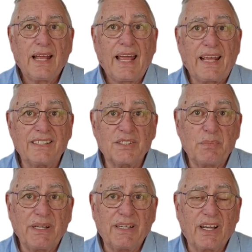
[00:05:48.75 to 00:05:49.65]
and it's
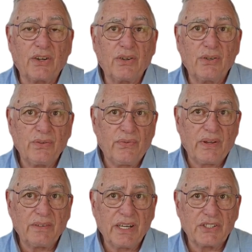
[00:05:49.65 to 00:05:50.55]
been a good
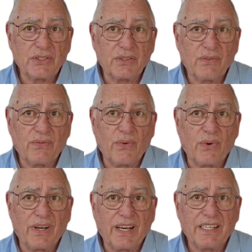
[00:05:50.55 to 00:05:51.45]
foundation for
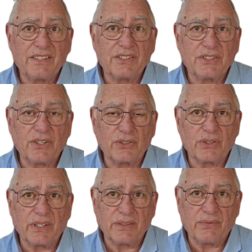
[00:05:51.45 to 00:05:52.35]
later social
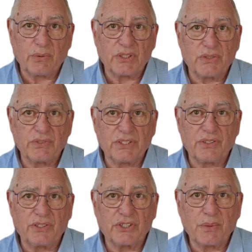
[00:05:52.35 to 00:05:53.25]
influence
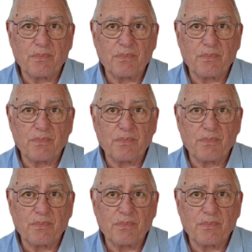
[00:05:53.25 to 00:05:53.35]
research.